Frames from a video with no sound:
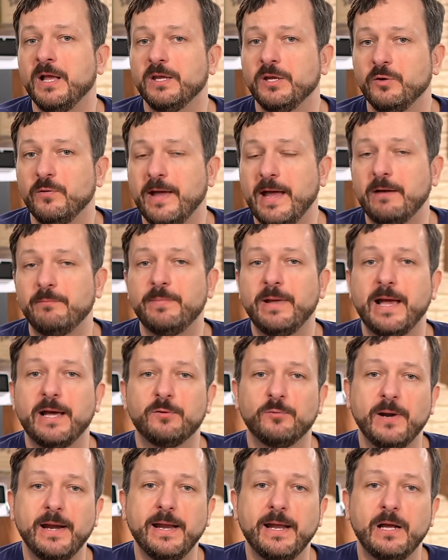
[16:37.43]
You have bad
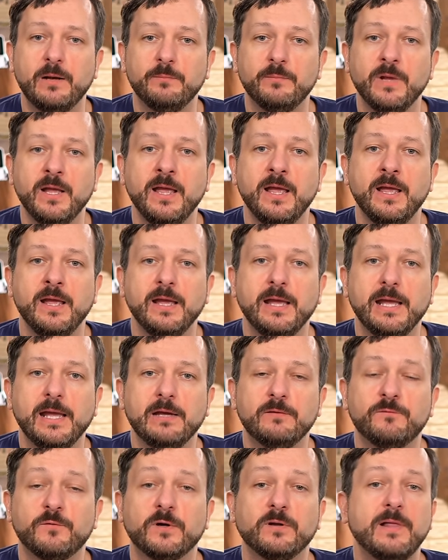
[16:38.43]
RAM.
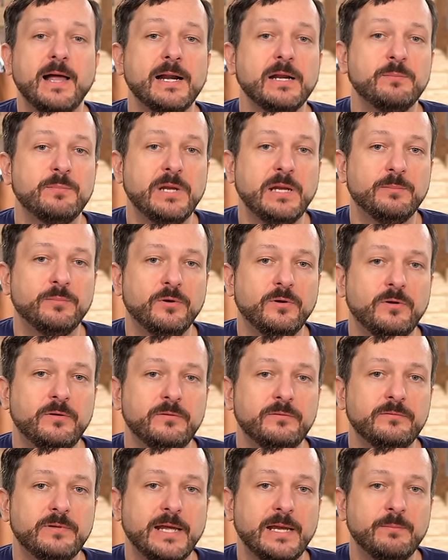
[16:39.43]
And for a lot of
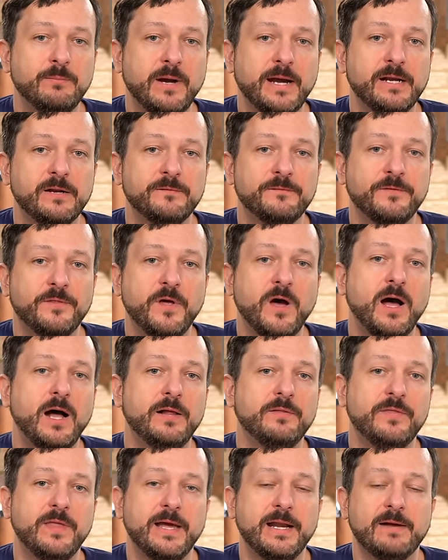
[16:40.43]
people, they might have
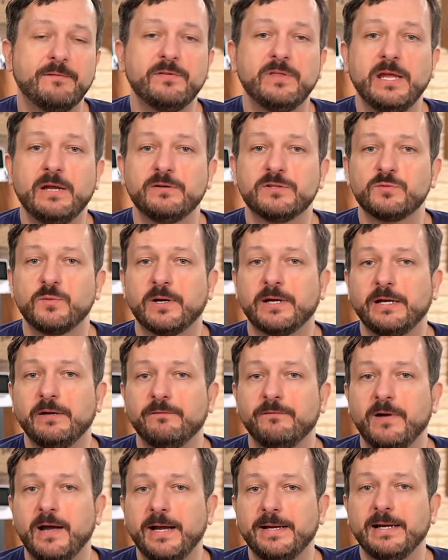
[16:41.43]
thought that everything was working
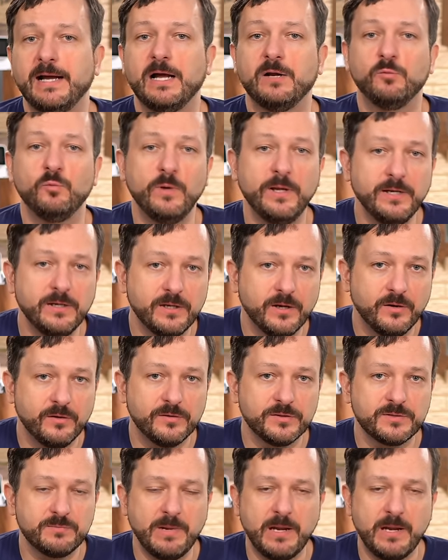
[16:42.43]
fine on Windows.